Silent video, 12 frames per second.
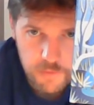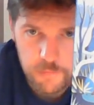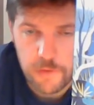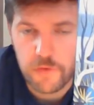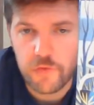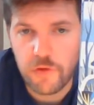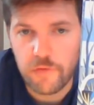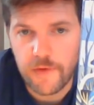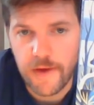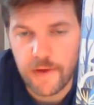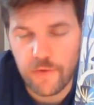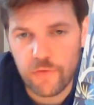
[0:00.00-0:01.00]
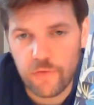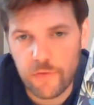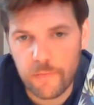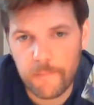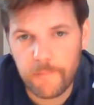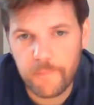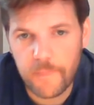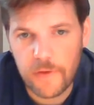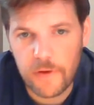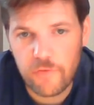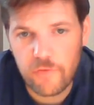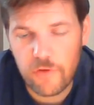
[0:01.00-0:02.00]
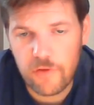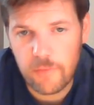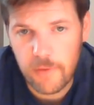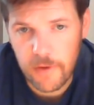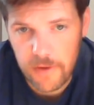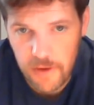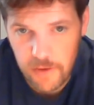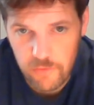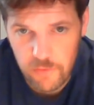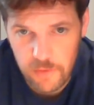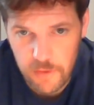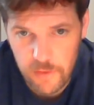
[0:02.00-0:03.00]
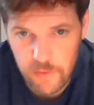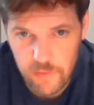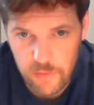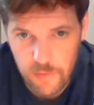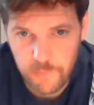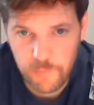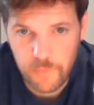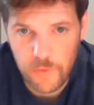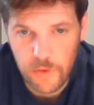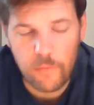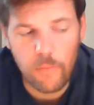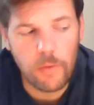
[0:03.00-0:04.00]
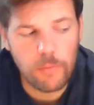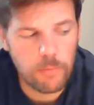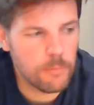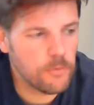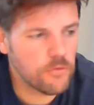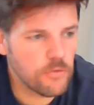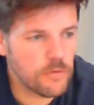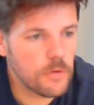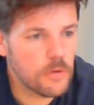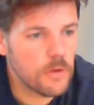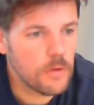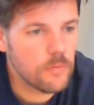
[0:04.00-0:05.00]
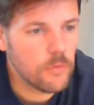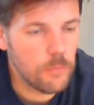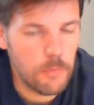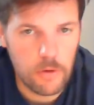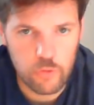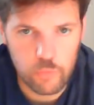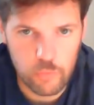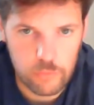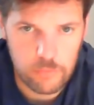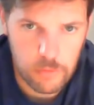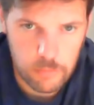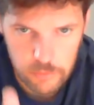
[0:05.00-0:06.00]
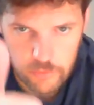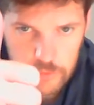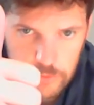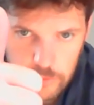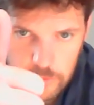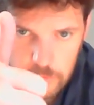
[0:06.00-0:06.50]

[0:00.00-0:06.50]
by Sophie Anderson, illustrated by Katrin Hanesta, and read with permission from Usborne Publishers.